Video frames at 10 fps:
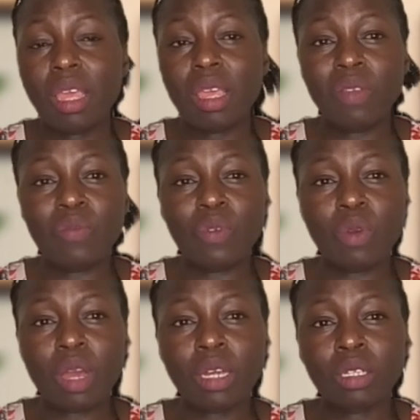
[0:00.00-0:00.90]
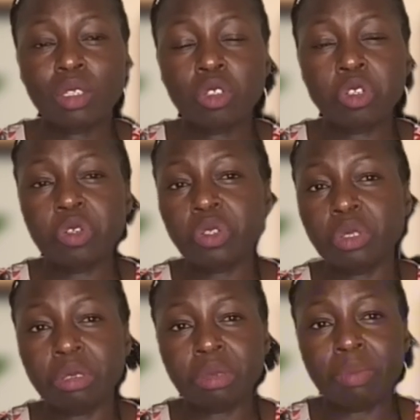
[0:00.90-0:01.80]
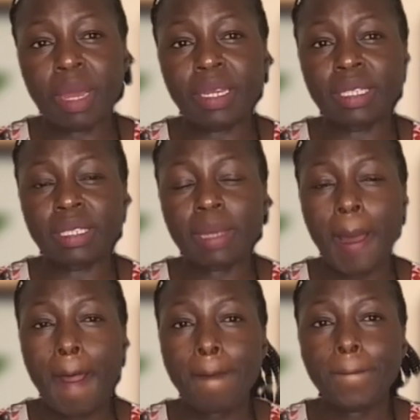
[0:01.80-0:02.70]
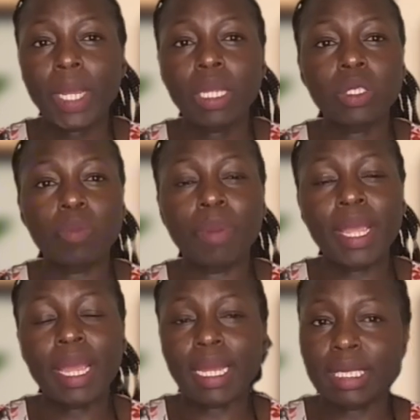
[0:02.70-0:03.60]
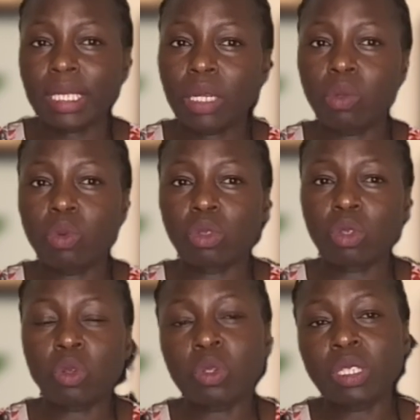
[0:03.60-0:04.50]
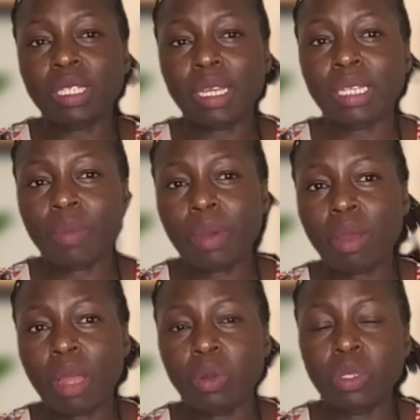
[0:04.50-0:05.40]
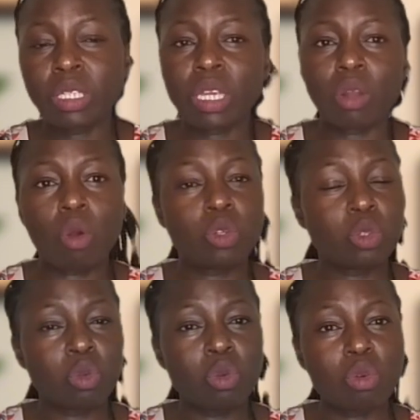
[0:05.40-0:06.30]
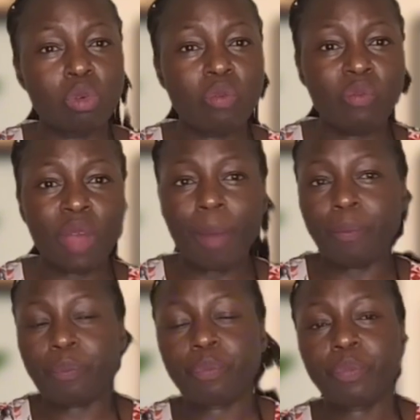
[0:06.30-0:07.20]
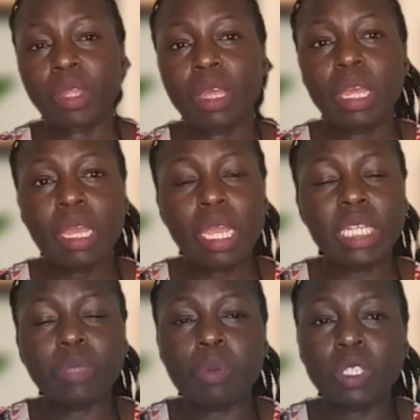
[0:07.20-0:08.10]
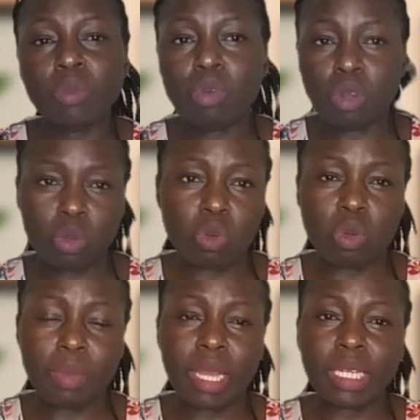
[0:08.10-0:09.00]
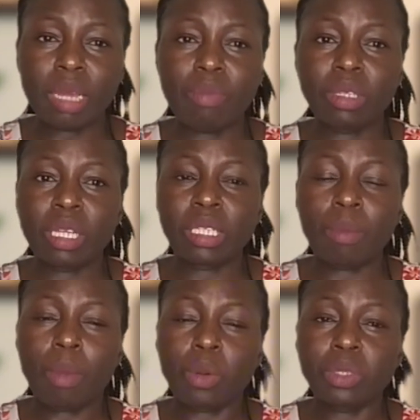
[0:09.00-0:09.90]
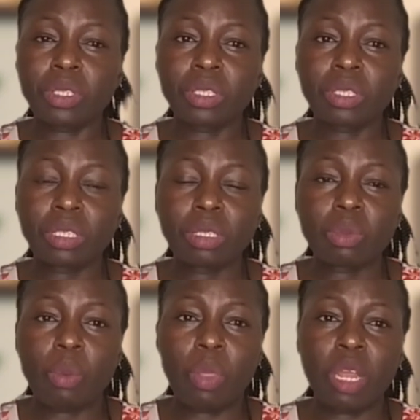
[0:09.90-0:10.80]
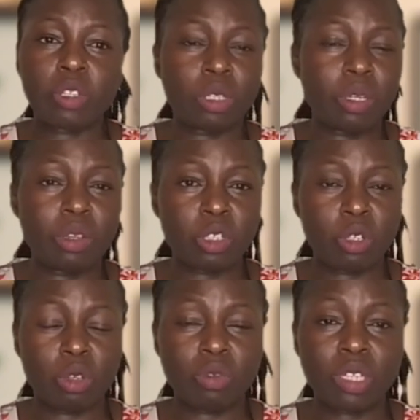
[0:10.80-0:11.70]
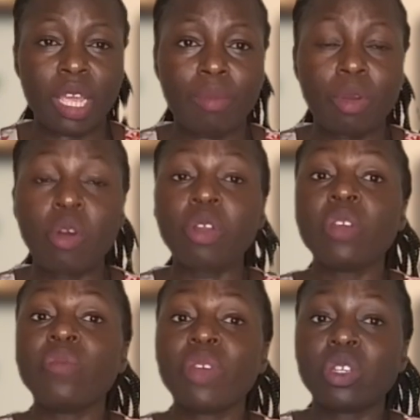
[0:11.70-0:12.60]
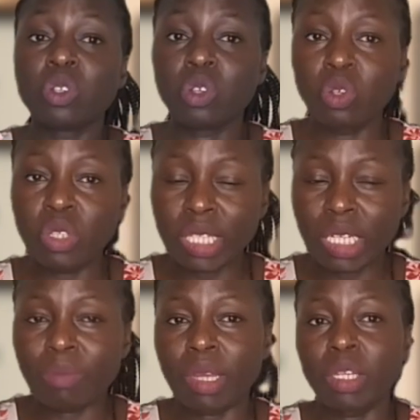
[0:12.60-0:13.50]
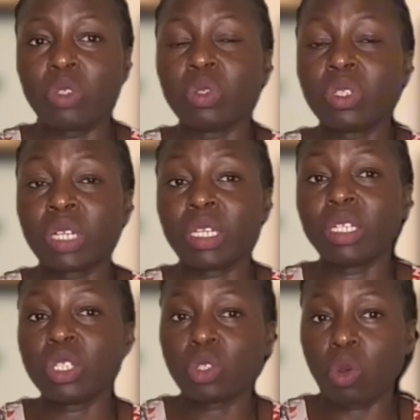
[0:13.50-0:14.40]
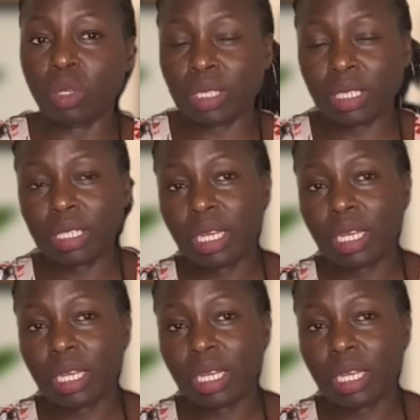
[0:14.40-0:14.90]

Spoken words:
If you are to use those monies to buy and sell goods or to set up an hotel or to farm, it's possible you could make double that amount within a shorter duration of time. Or if you are to use that money to trade in stocks,